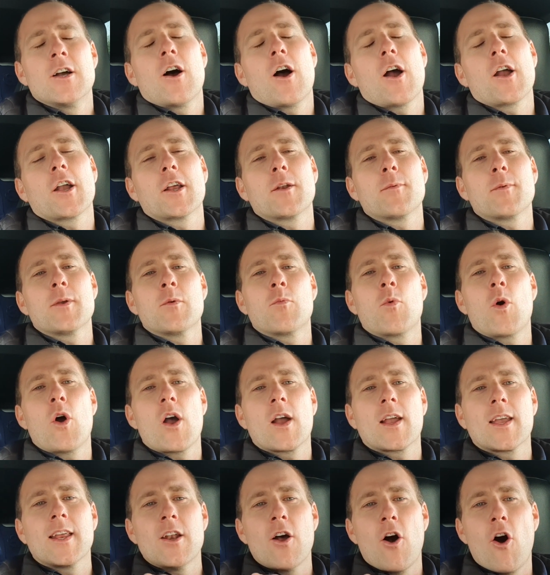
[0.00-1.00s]
I'm going to be
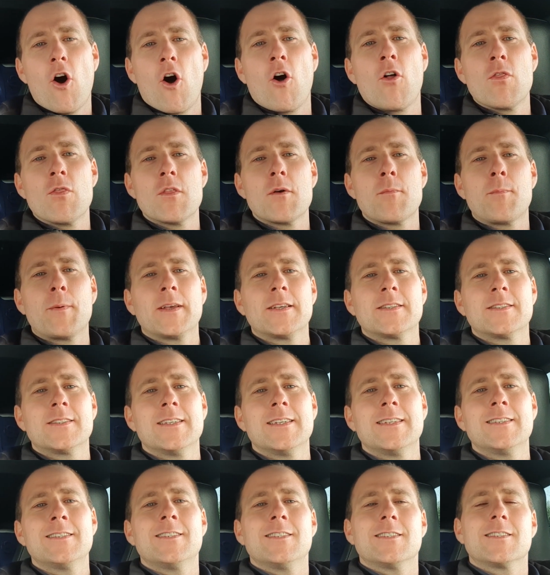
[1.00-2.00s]
working on the
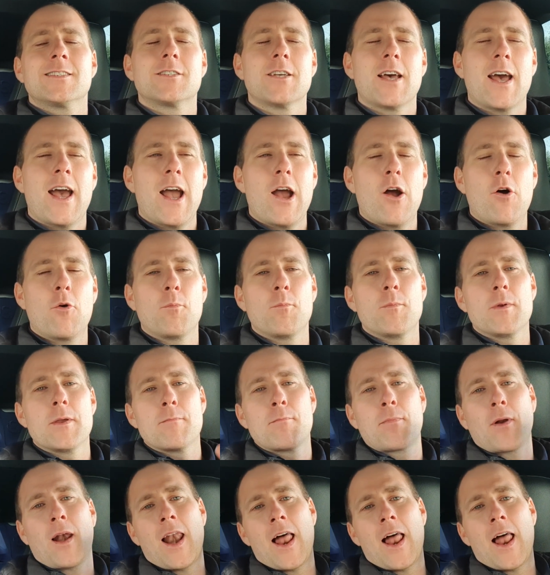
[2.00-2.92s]
business to help me